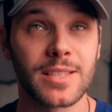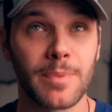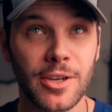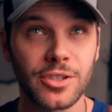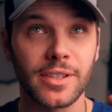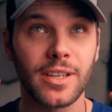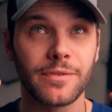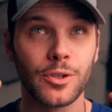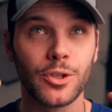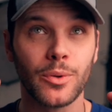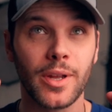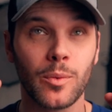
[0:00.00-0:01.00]
Especially if
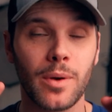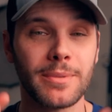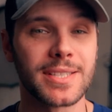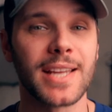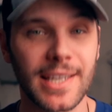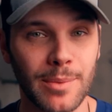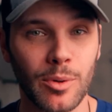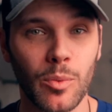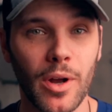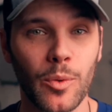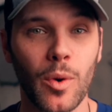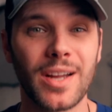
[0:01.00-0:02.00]
you're doing what mistake number
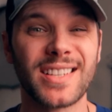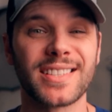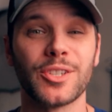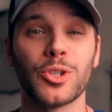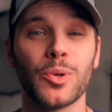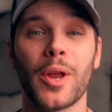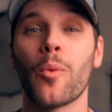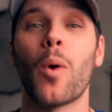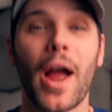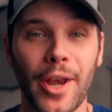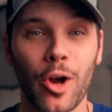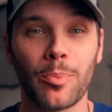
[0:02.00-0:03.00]
1 was and shooting
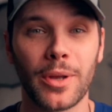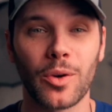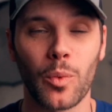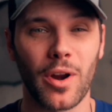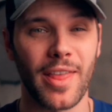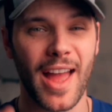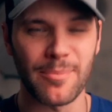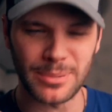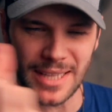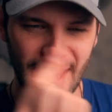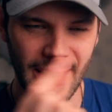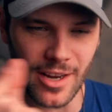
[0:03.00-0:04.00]
wide open, where that
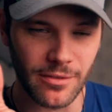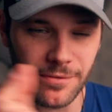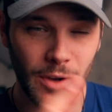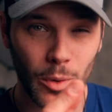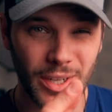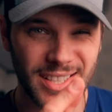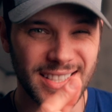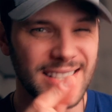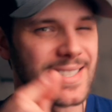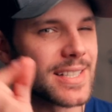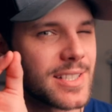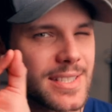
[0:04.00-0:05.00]
plane of focus
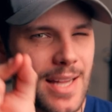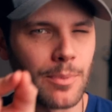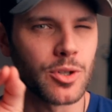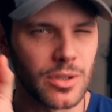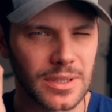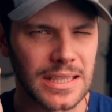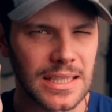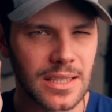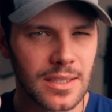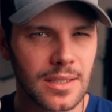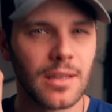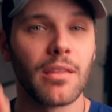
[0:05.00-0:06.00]
is exceptionally
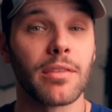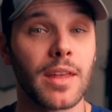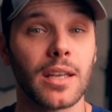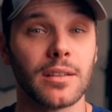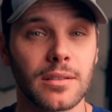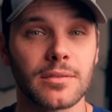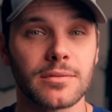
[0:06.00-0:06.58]
thin.